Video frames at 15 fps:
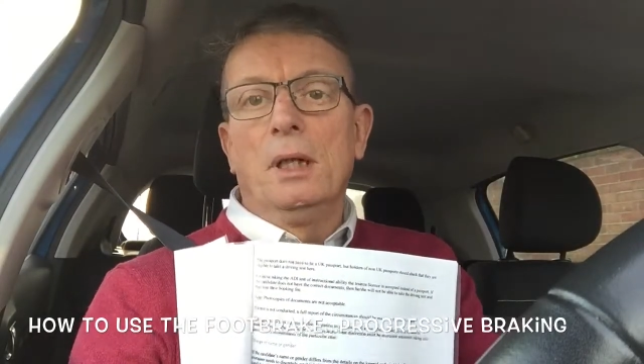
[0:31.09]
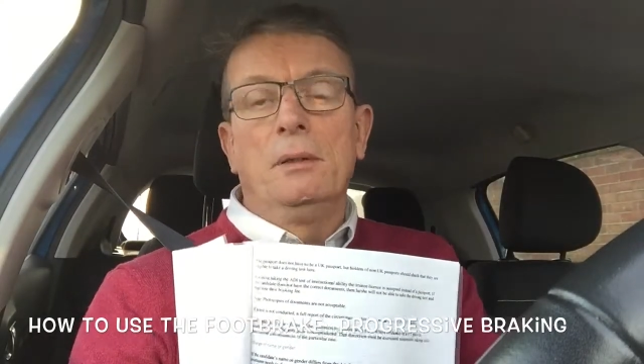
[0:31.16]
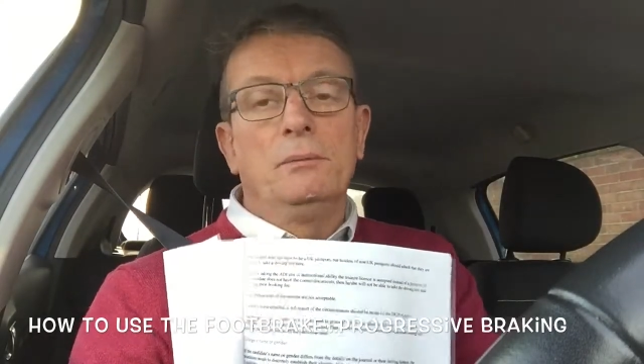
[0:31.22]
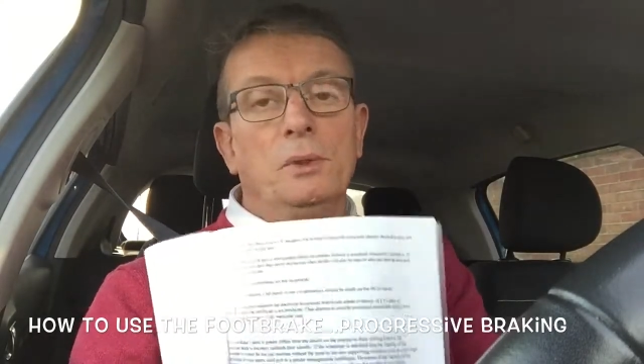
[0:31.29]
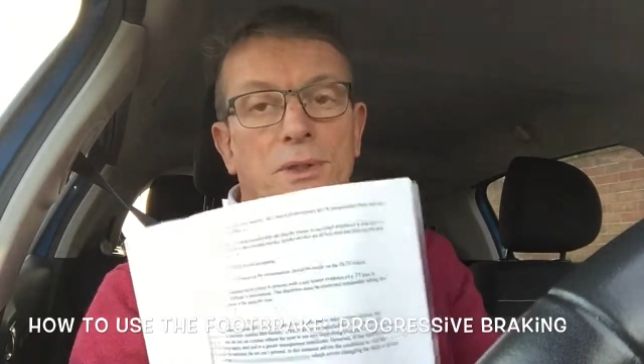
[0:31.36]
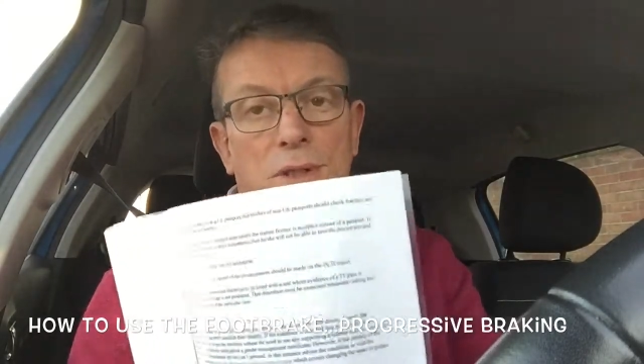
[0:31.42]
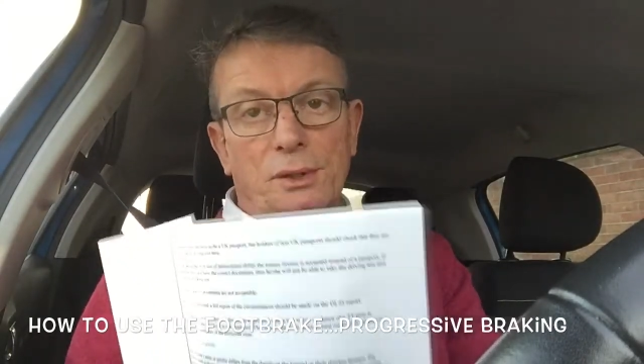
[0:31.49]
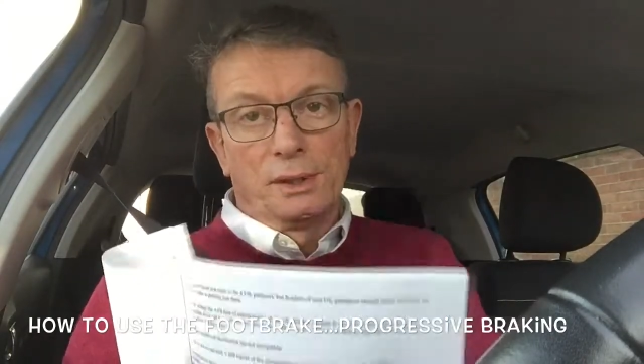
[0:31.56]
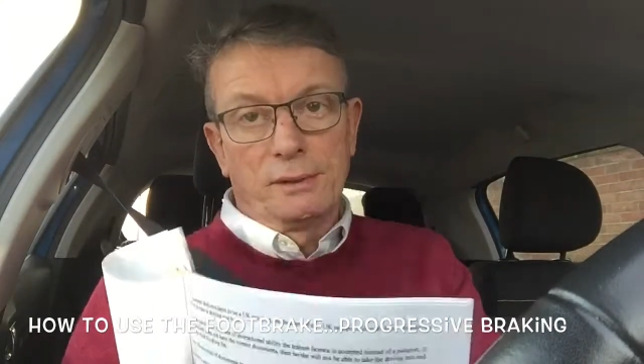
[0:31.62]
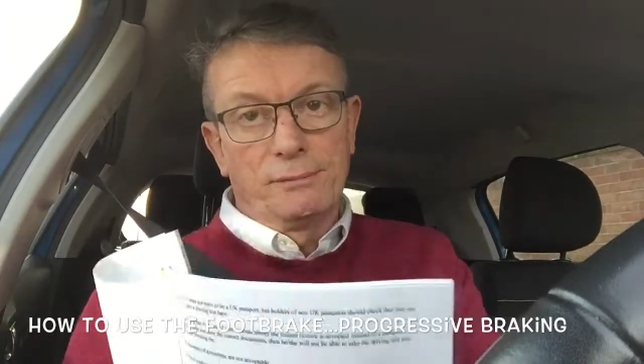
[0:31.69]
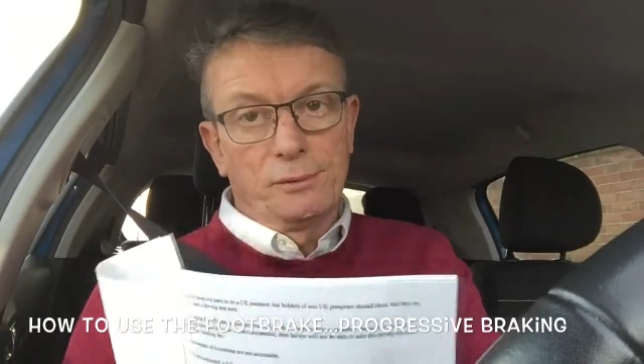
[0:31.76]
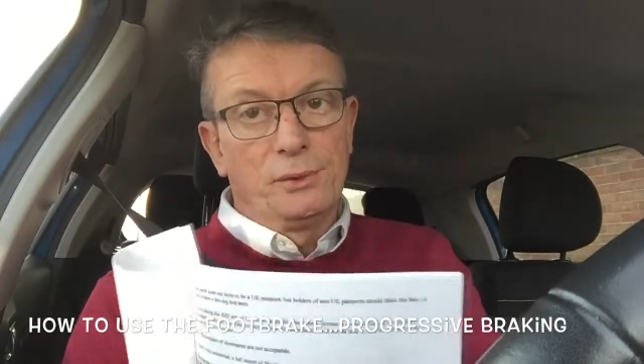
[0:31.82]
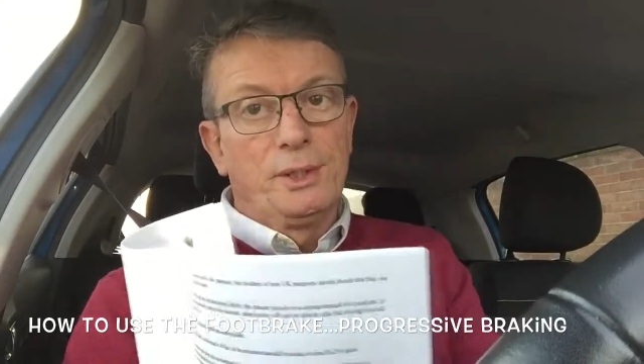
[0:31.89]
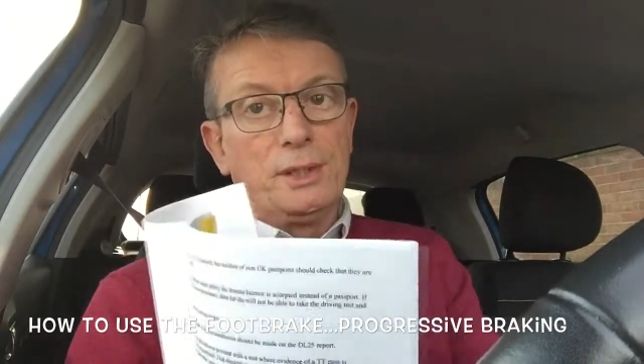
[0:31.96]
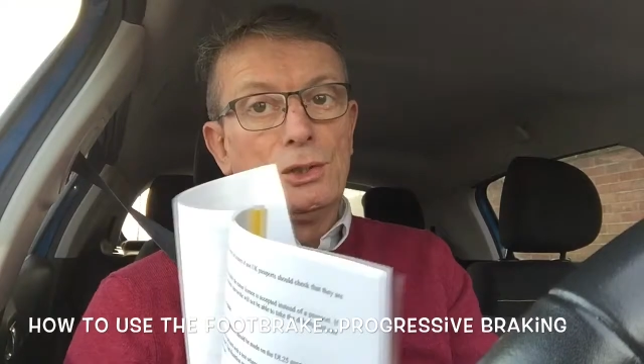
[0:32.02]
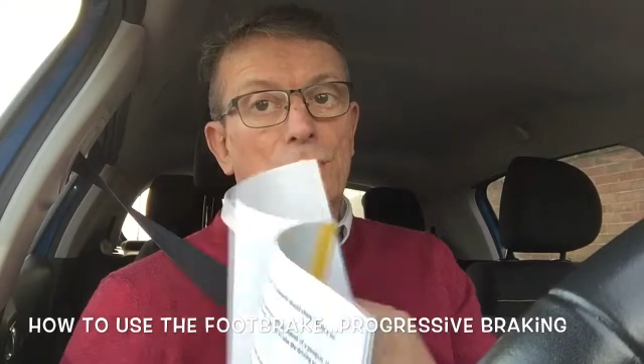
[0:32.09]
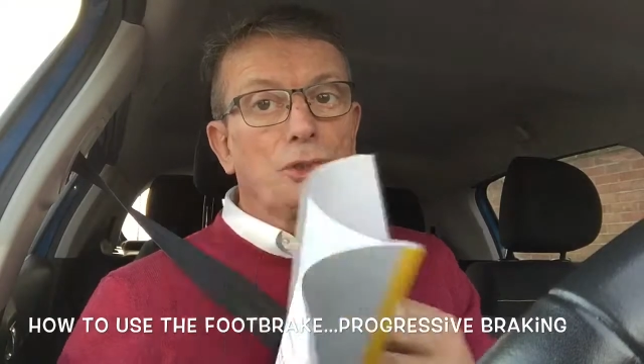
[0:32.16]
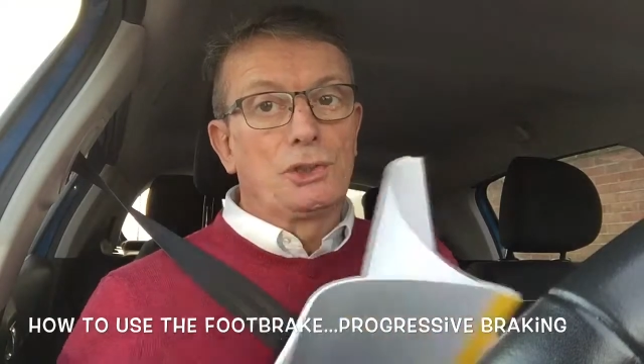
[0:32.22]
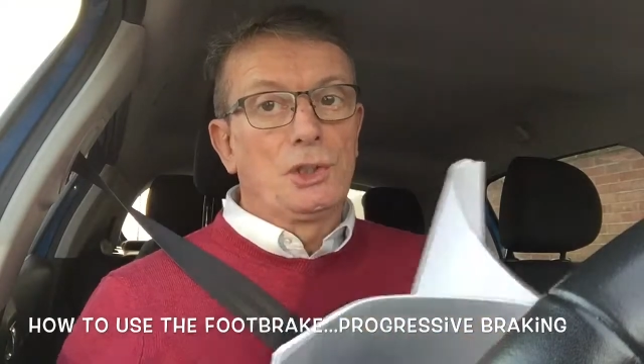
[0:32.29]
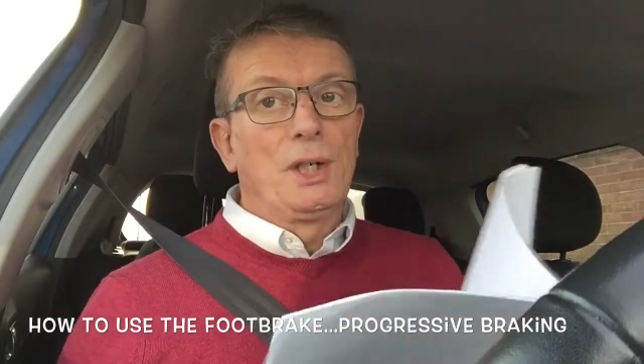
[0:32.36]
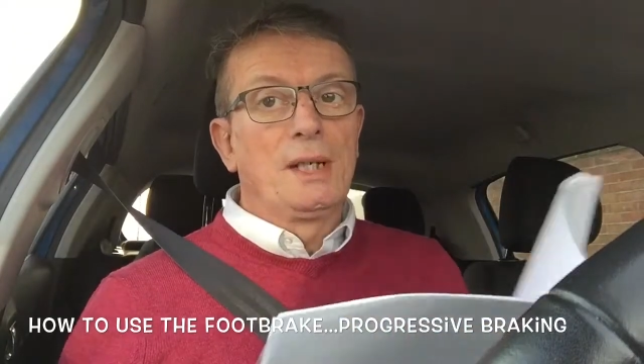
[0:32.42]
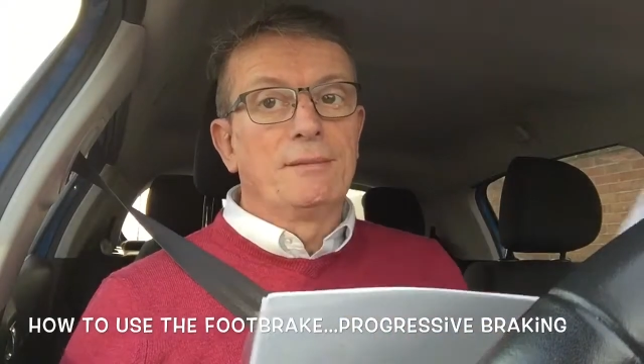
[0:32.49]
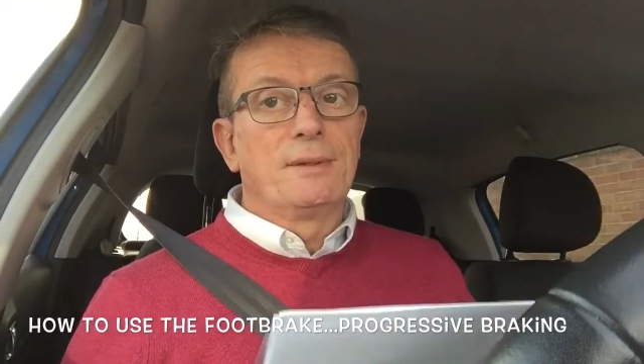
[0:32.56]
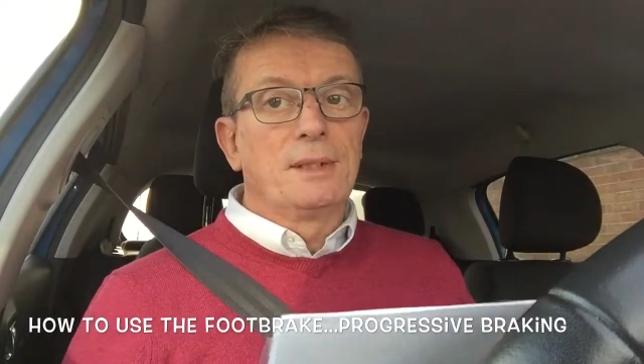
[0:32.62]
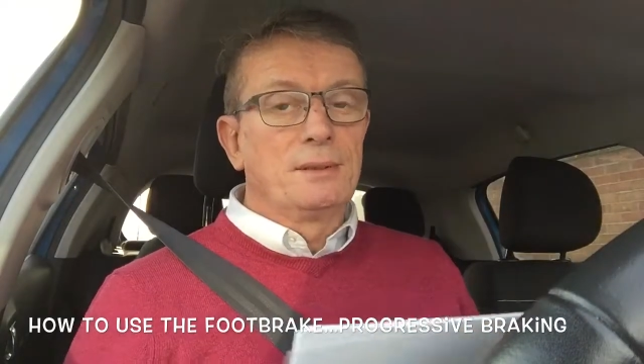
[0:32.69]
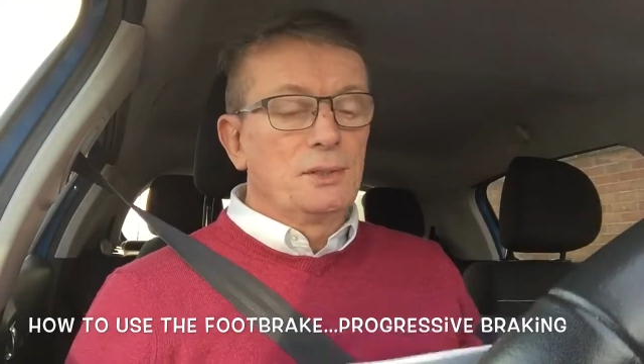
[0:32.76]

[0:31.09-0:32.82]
What to look for in your driving,